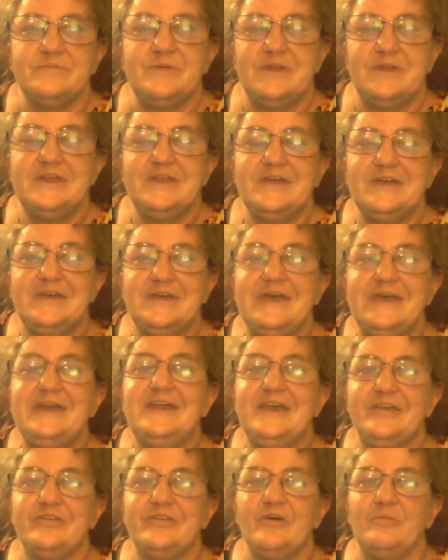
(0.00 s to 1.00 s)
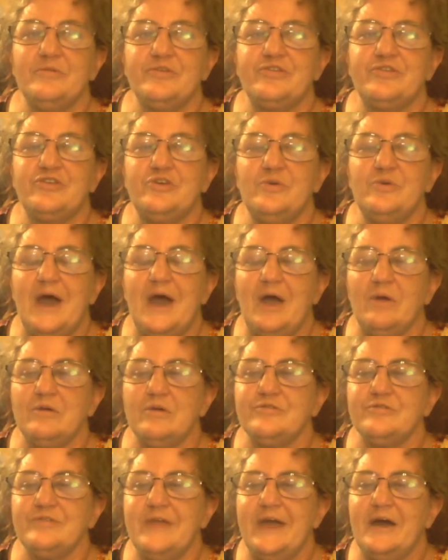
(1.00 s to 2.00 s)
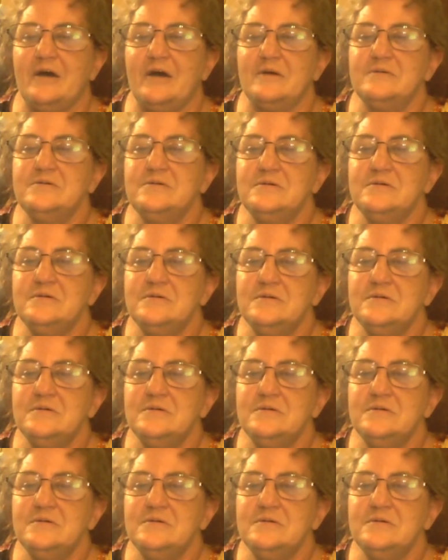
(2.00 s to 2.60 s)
But it is almost 2 hours now.